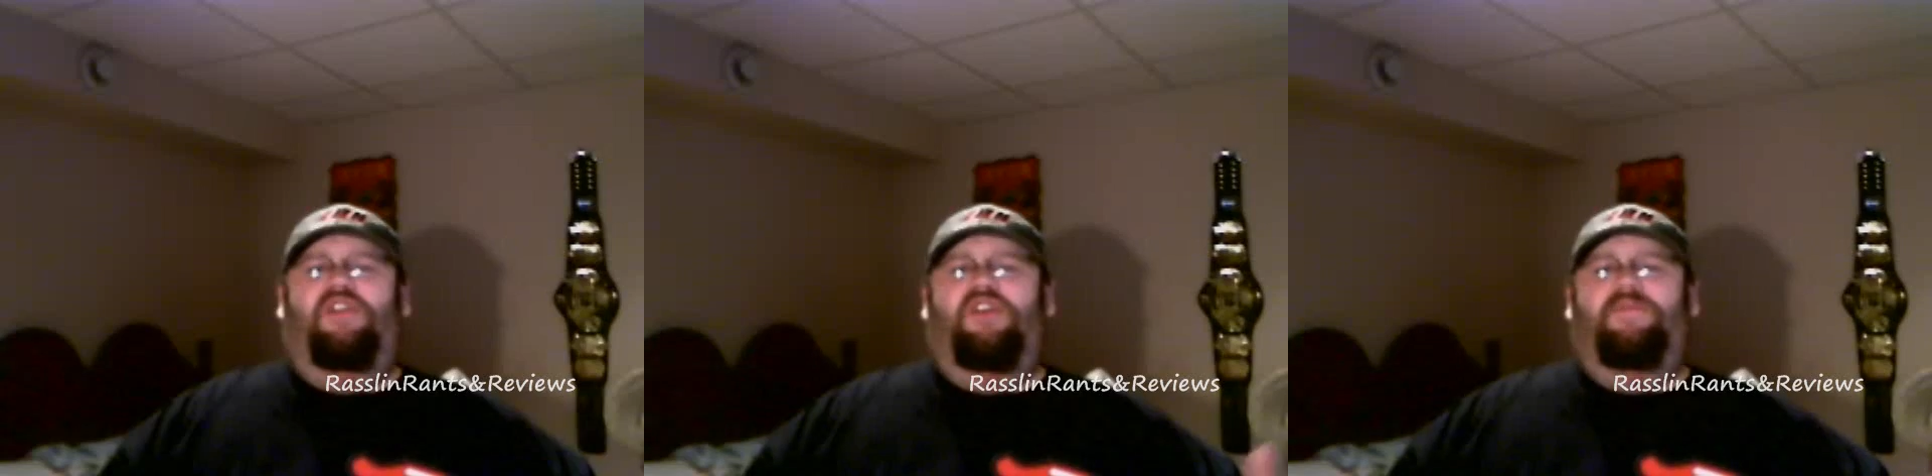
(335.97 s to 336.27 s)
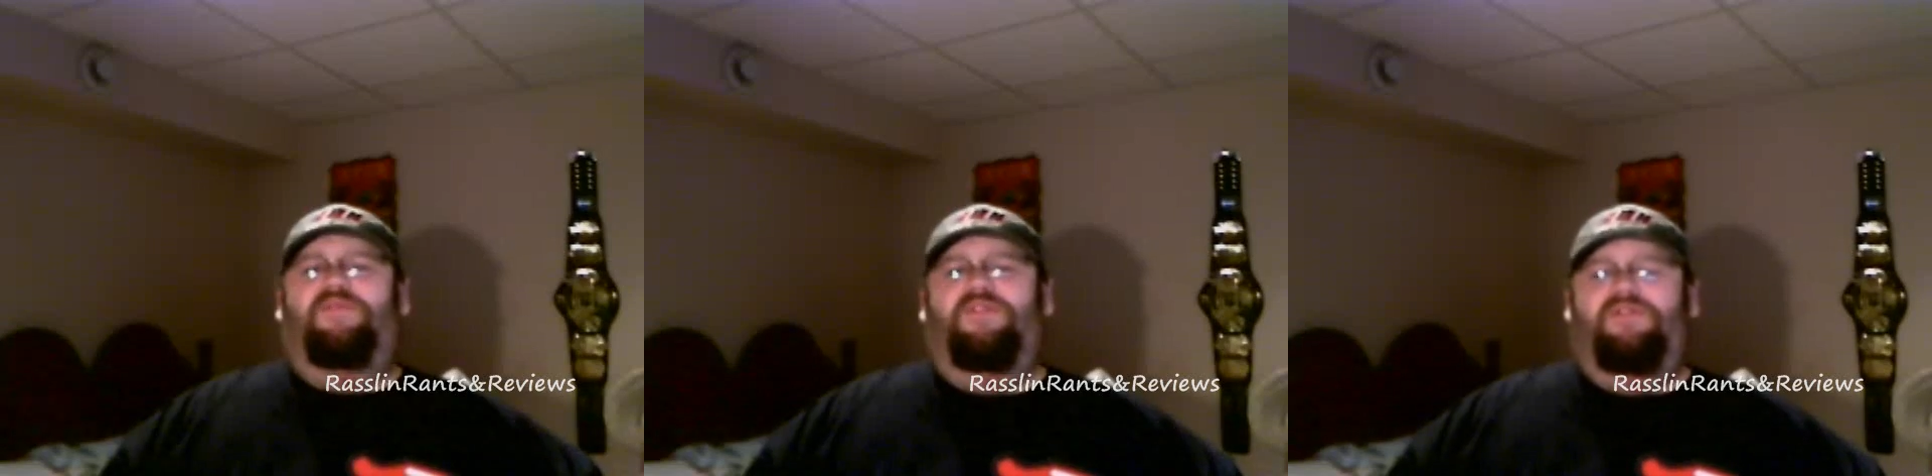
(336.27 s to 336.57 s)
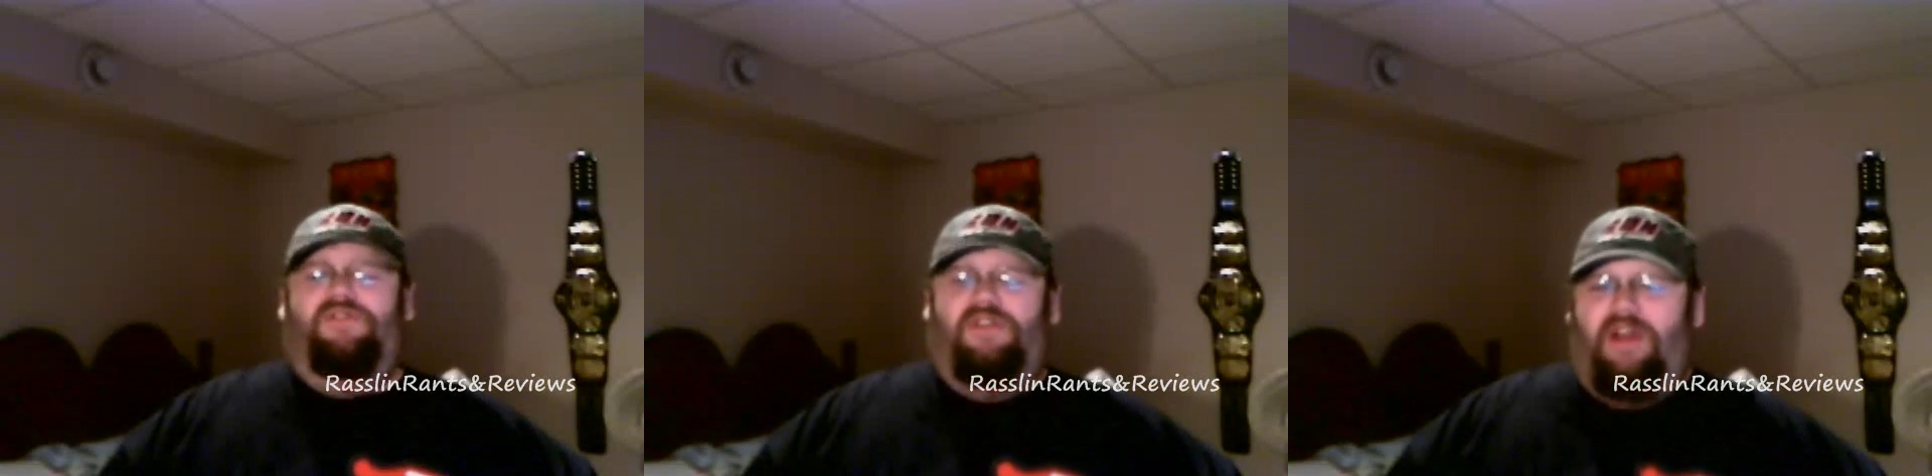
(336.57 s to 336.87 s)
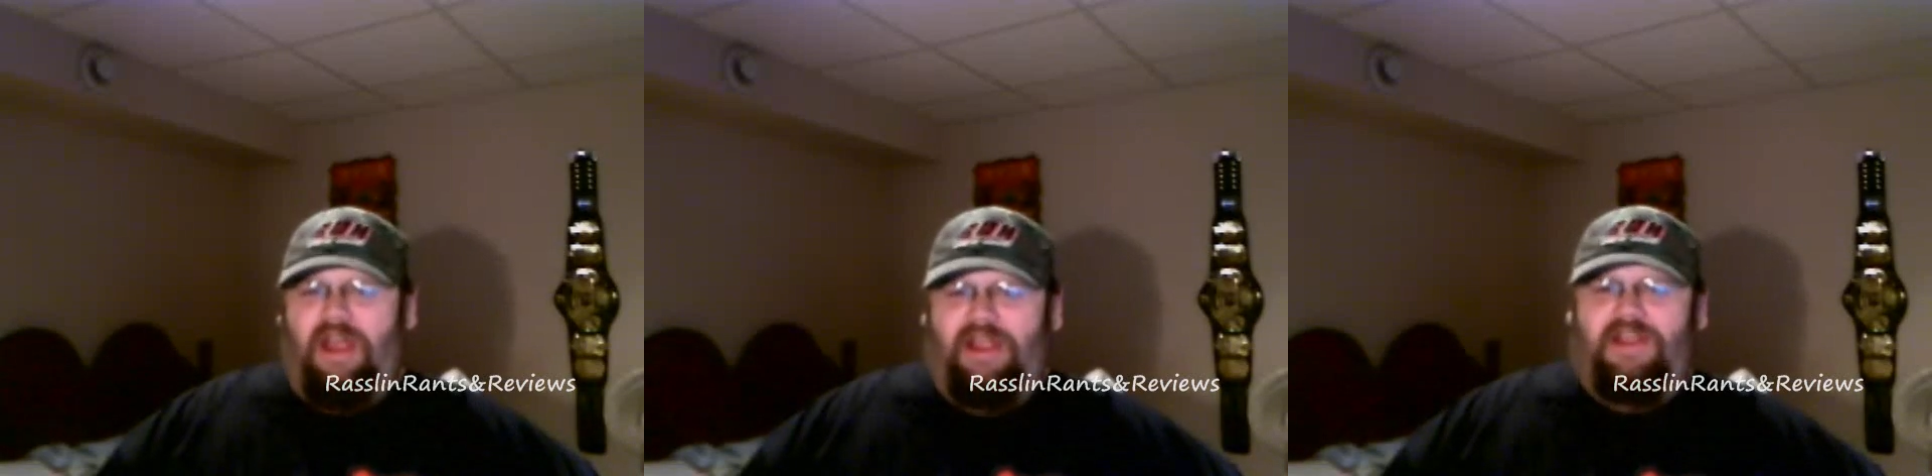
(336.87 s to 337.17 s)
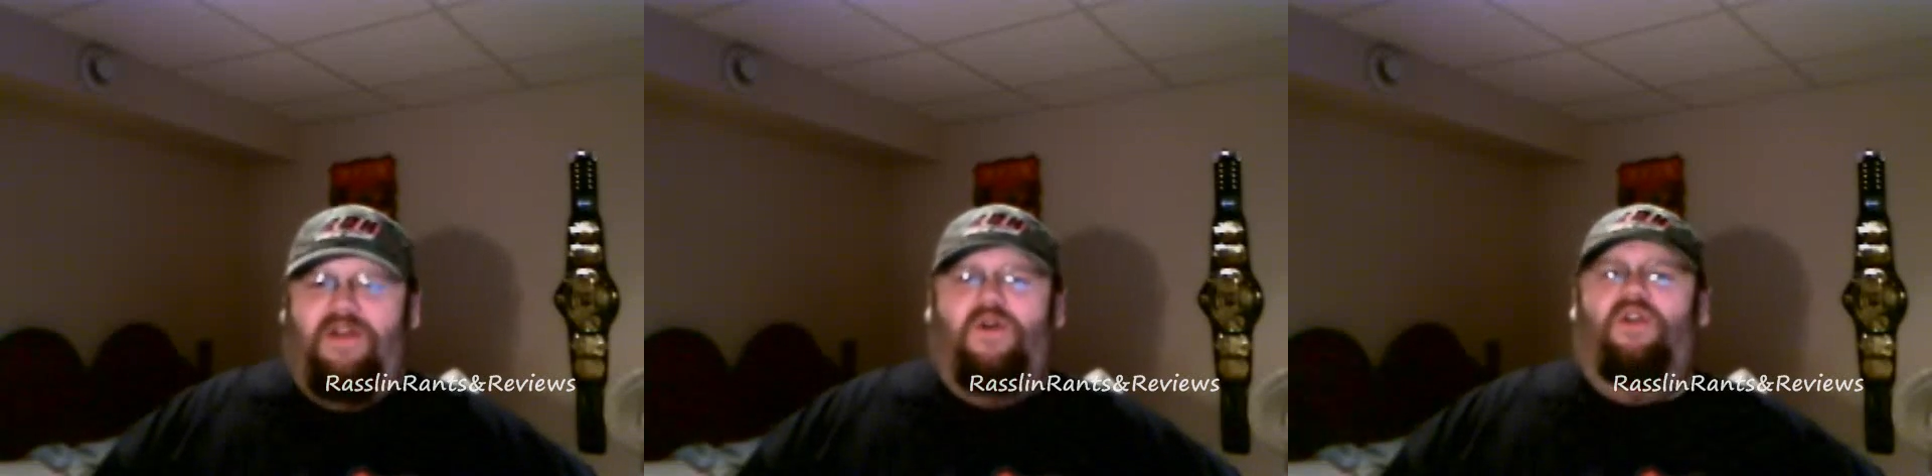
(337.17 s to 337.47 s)
Look at Brodus Clay,
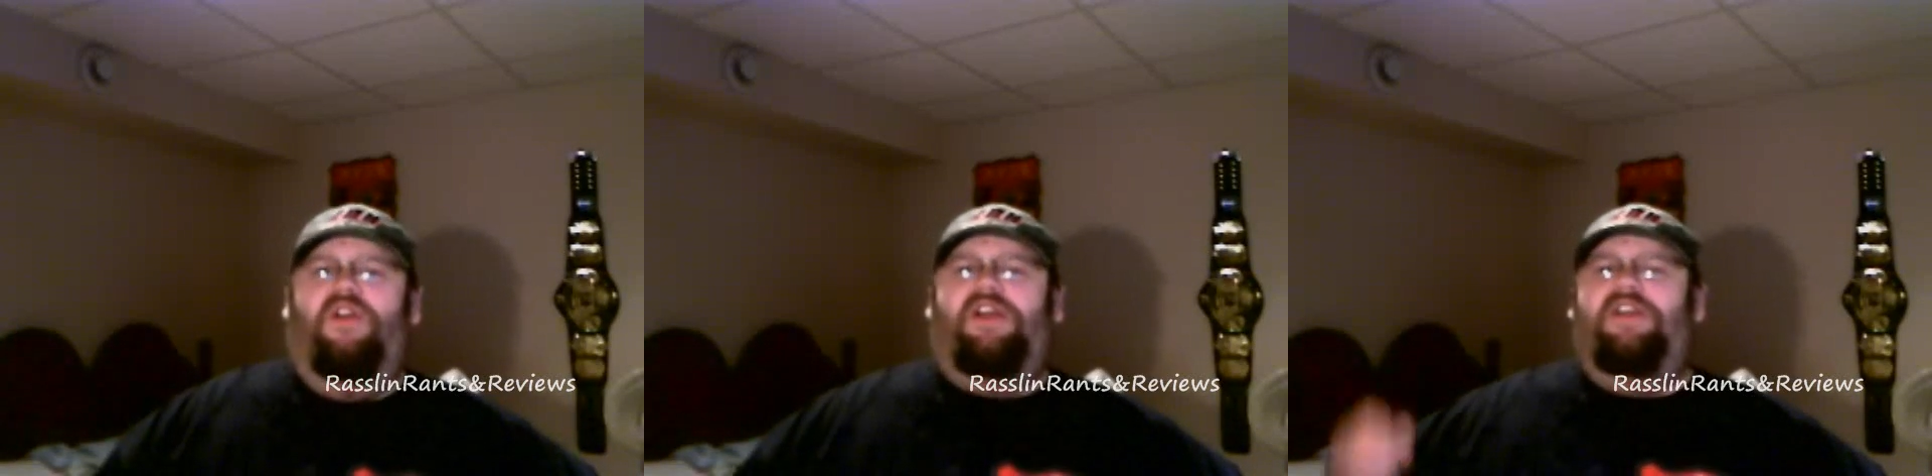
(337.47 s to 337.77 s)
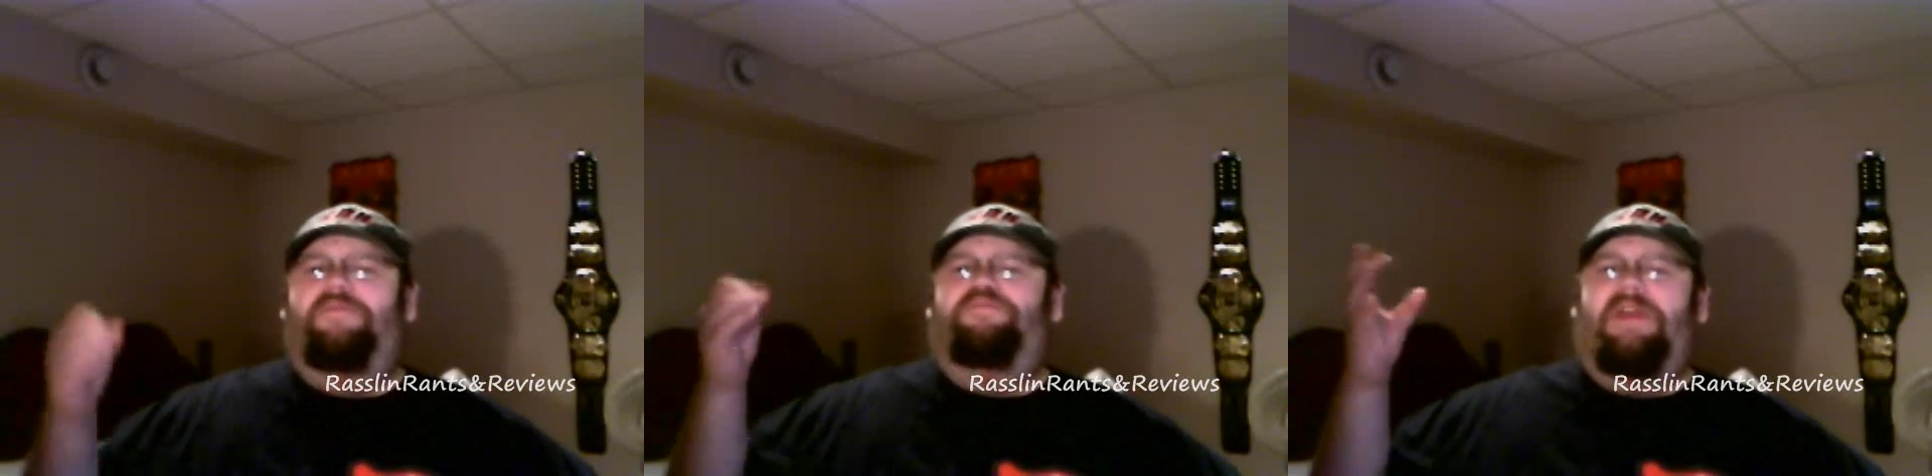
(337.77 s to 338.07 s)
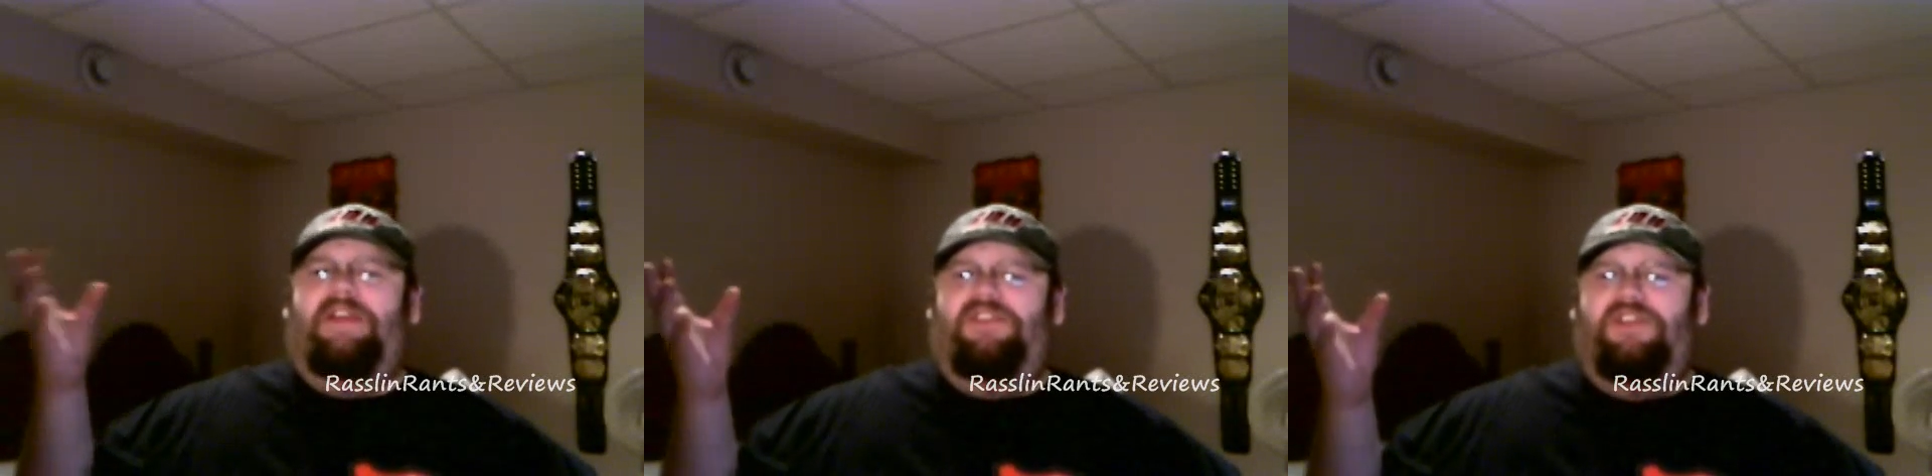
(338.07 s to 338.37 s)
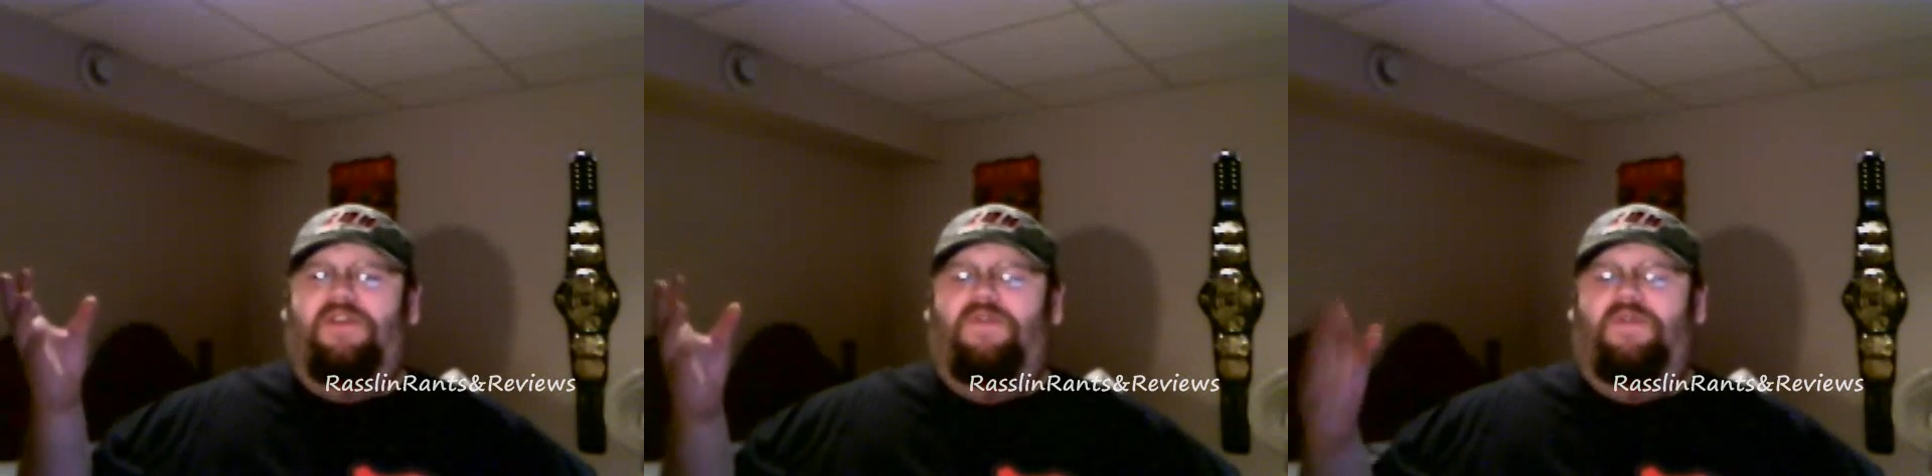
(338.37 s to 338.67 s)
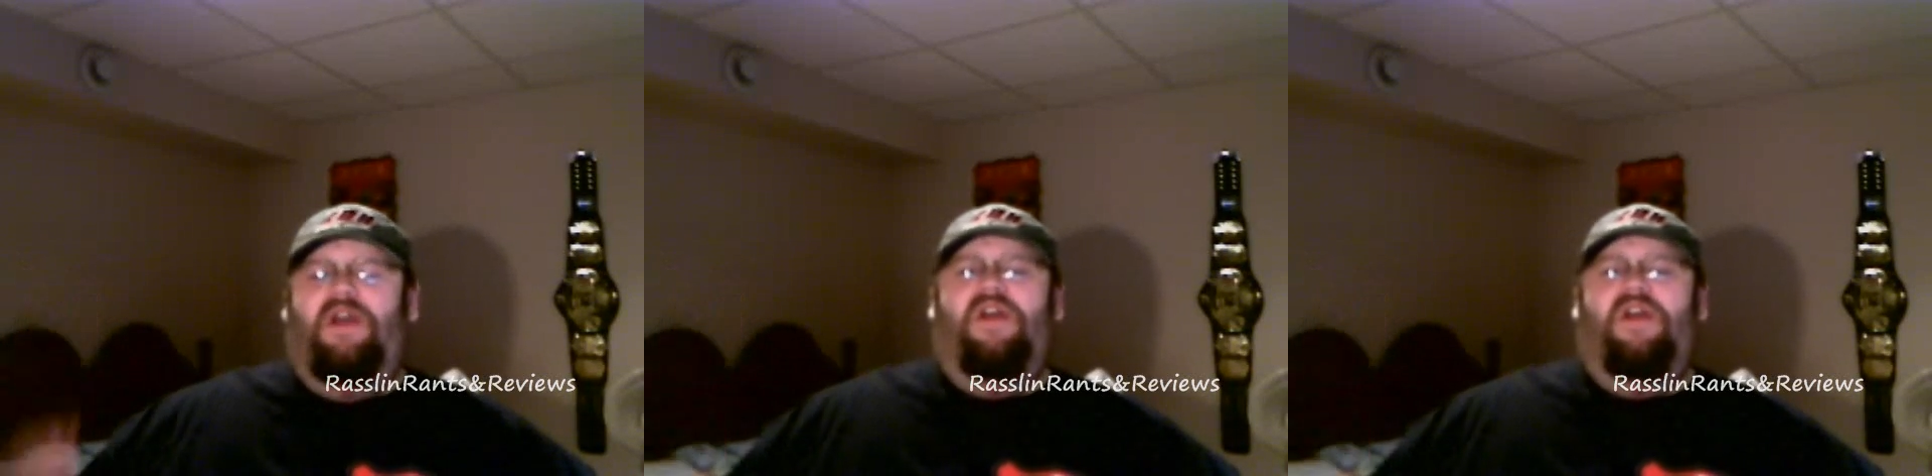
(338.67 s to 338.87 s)
or look at Big Show,